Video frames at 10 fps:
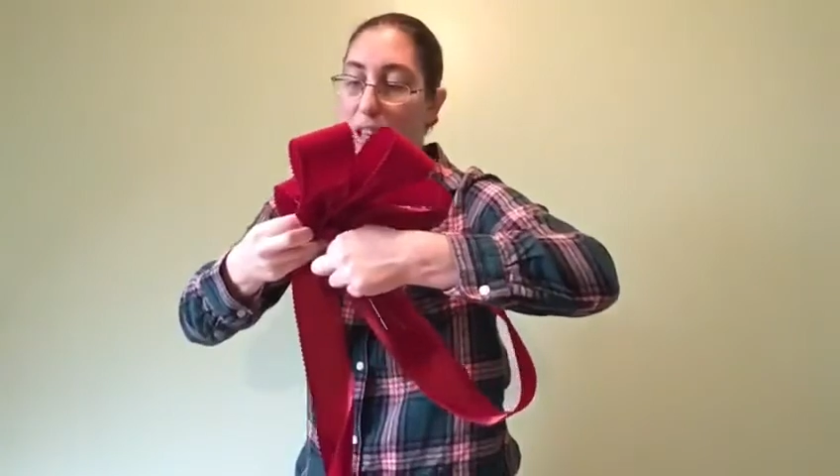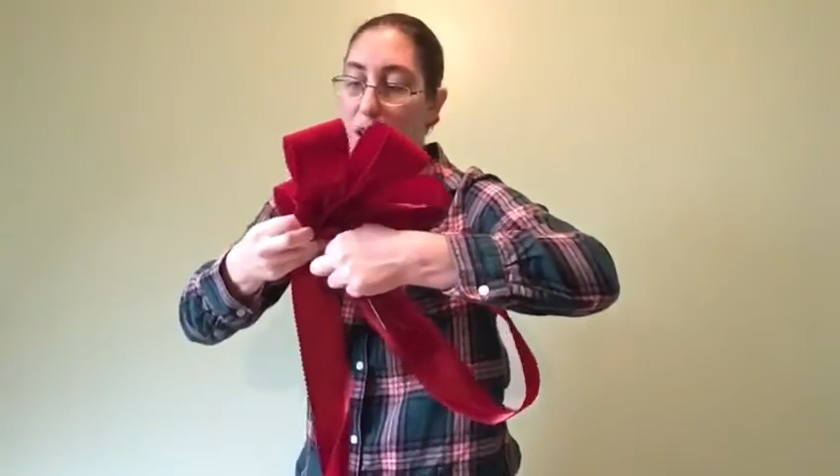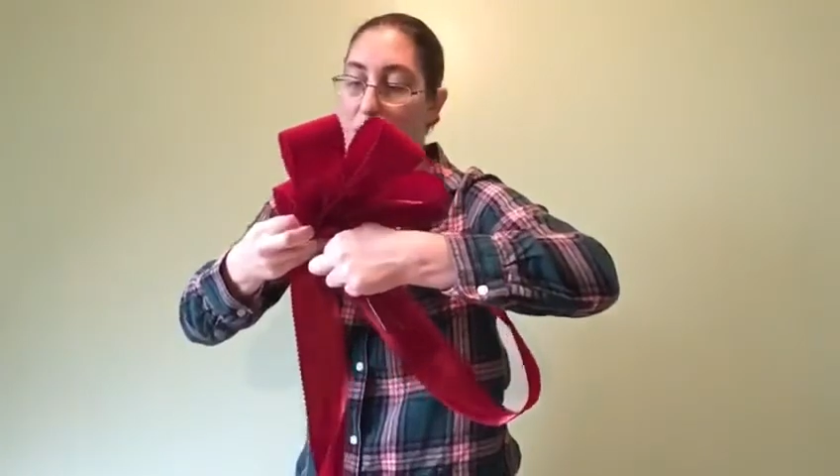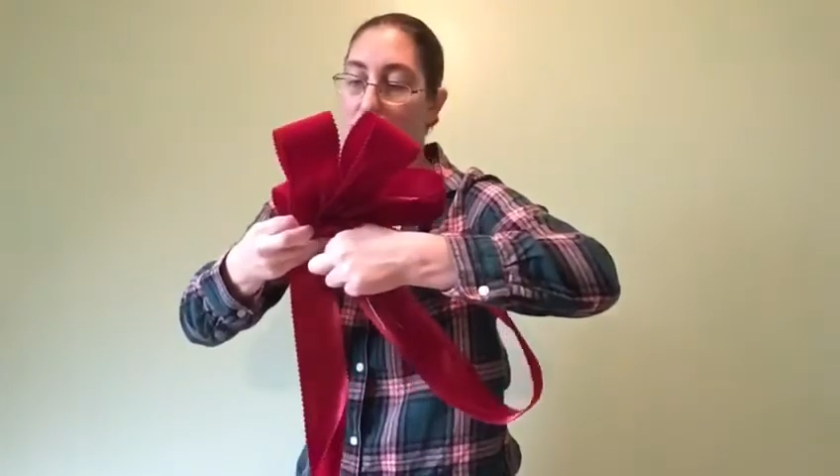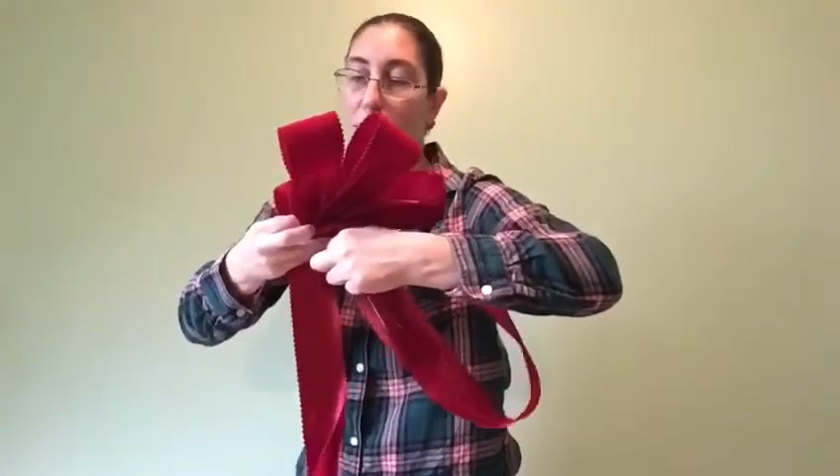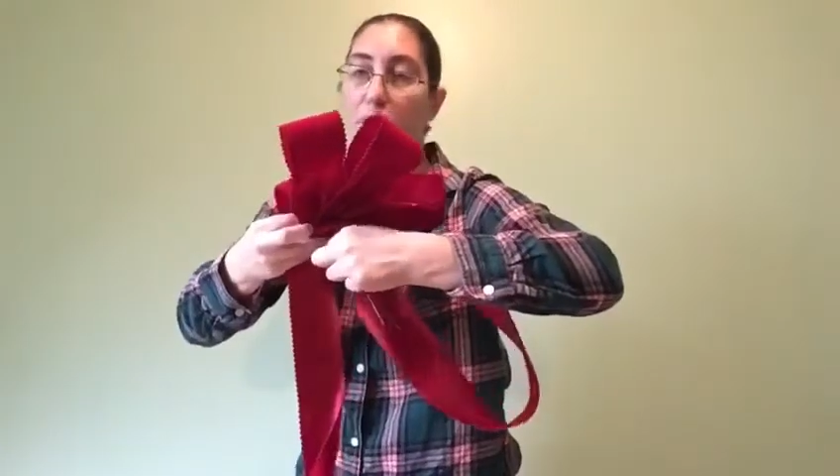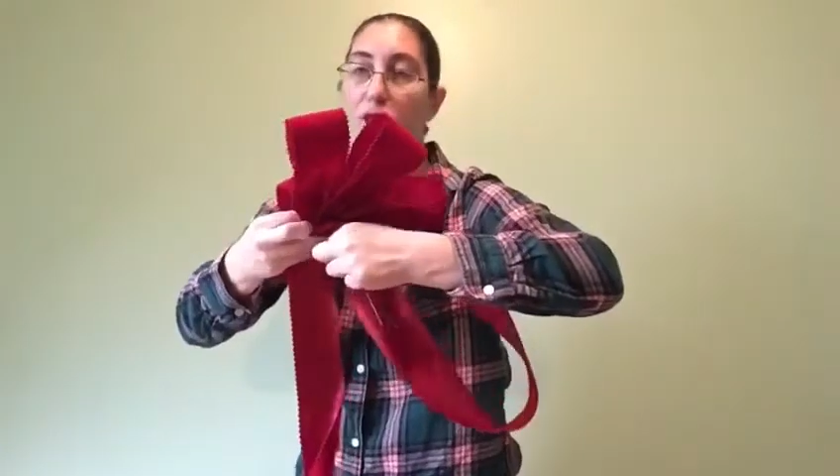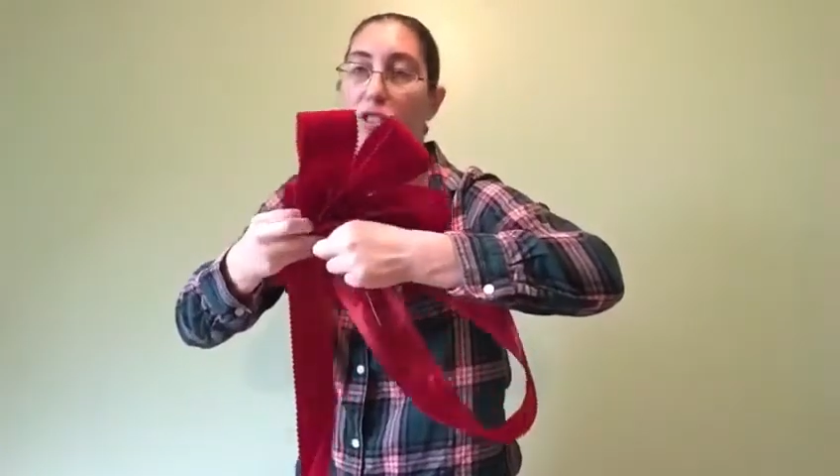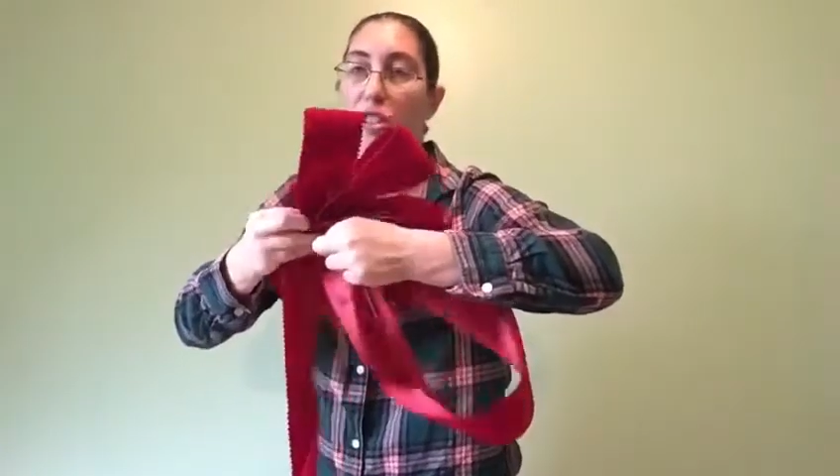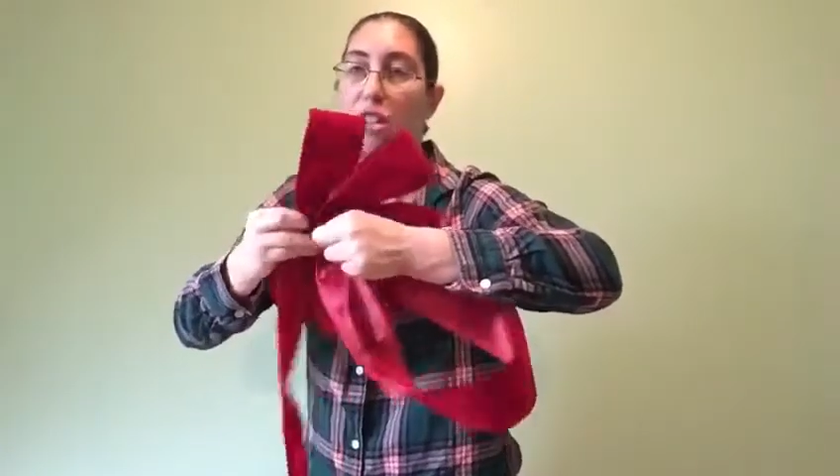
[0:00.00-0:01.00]
okay, but
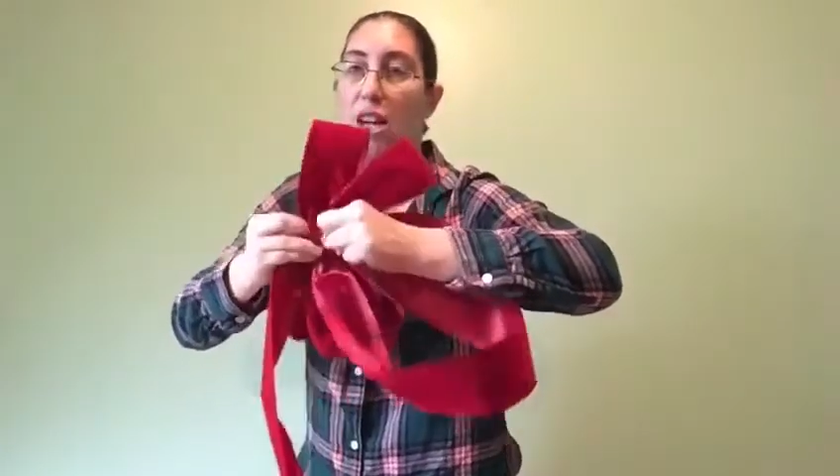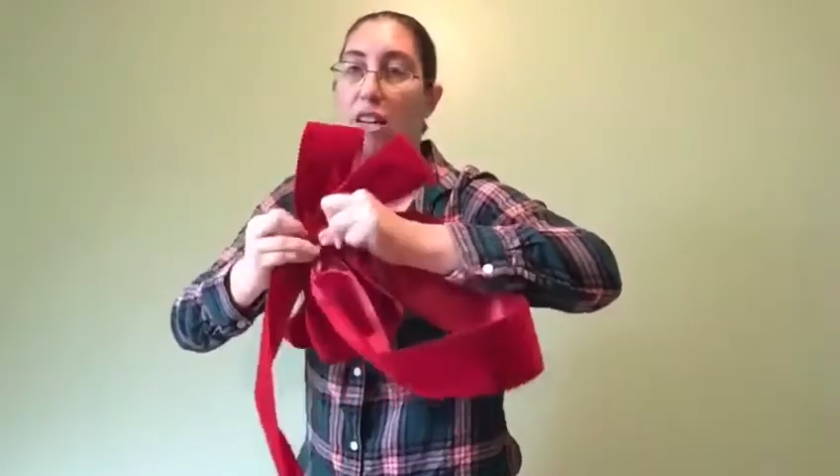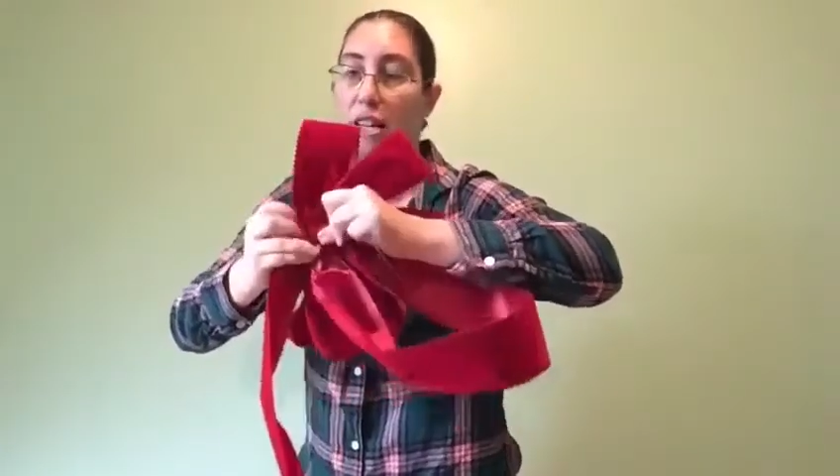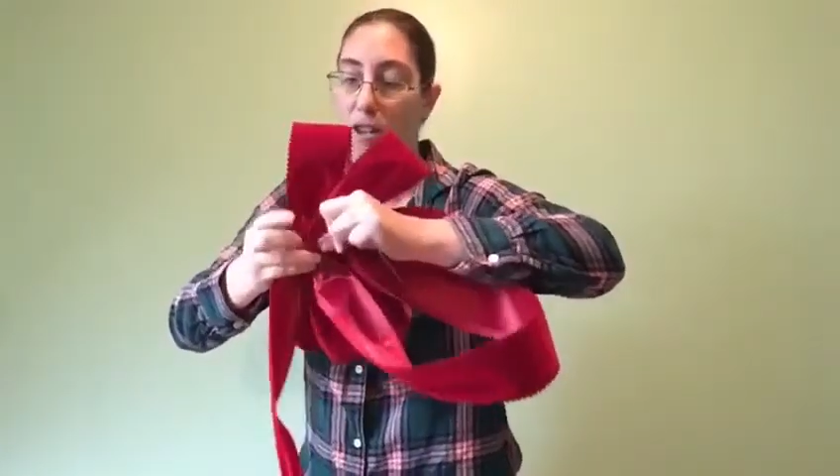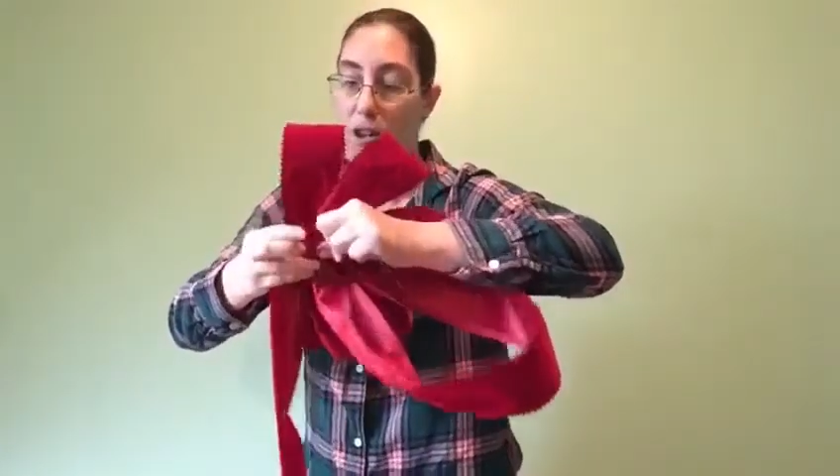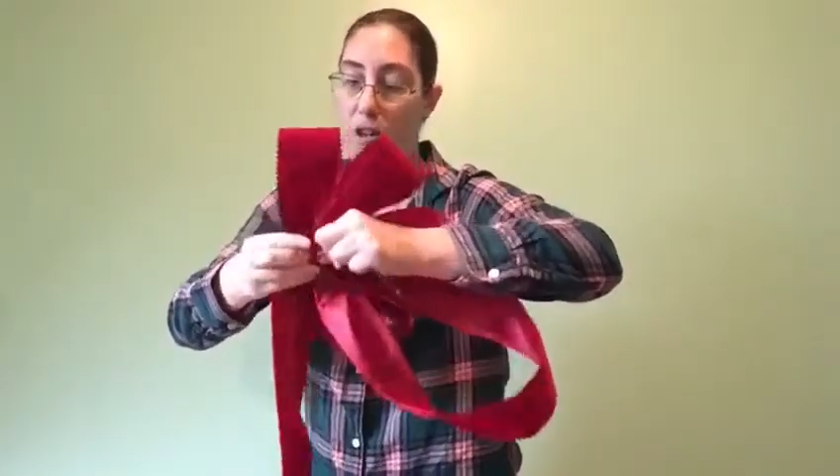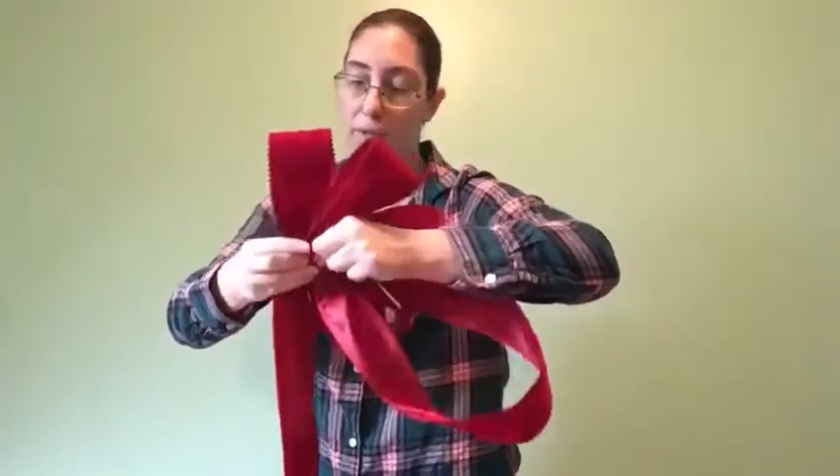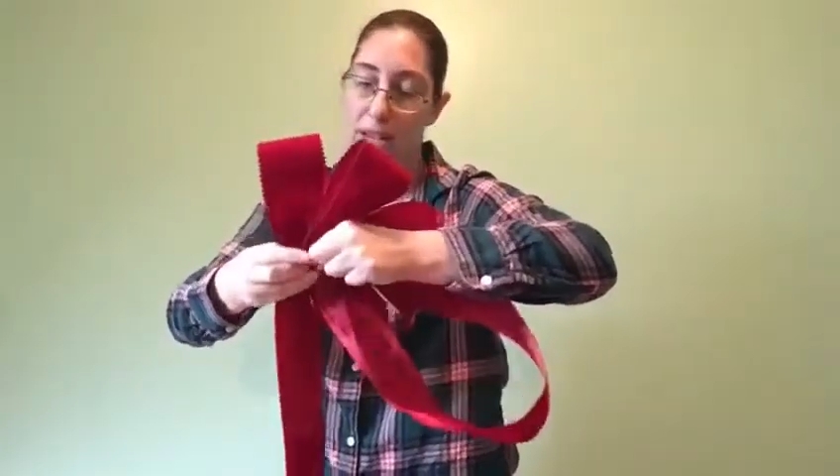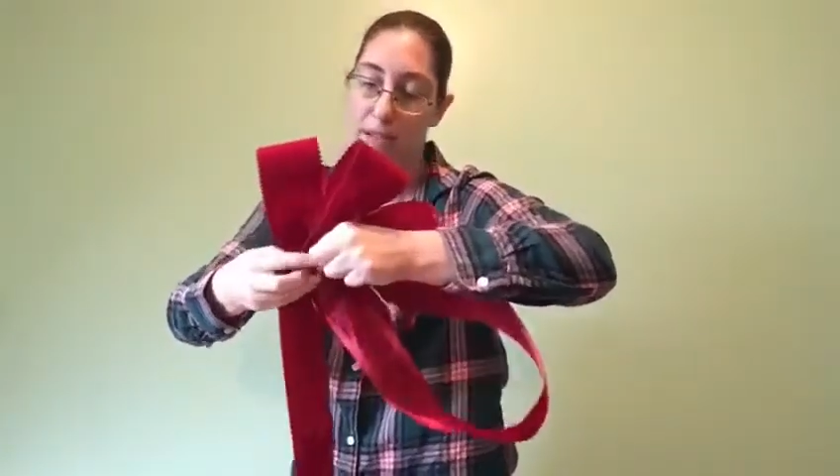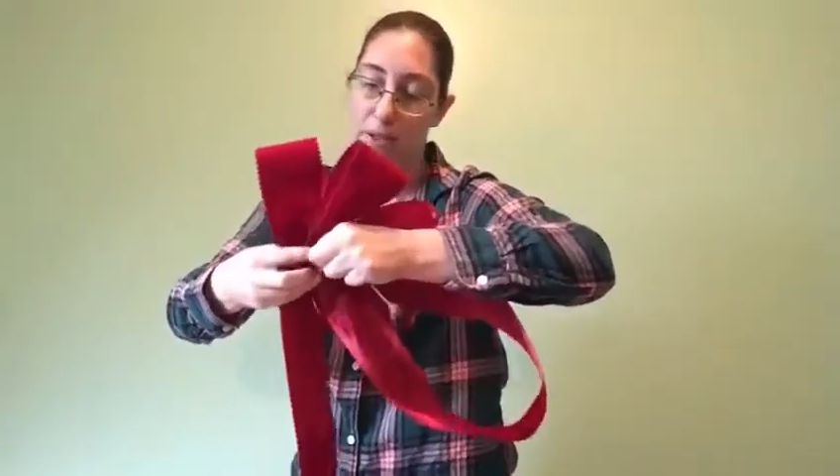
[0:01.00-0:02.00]
you're just going to kind of get it all
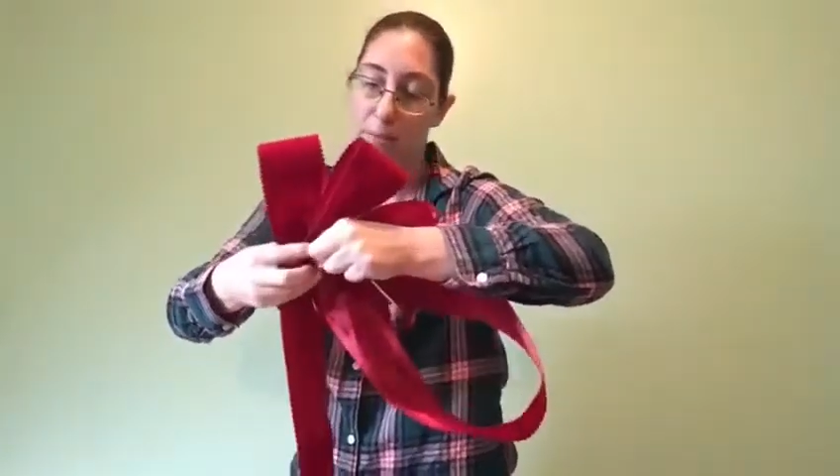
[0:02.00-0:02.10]
around.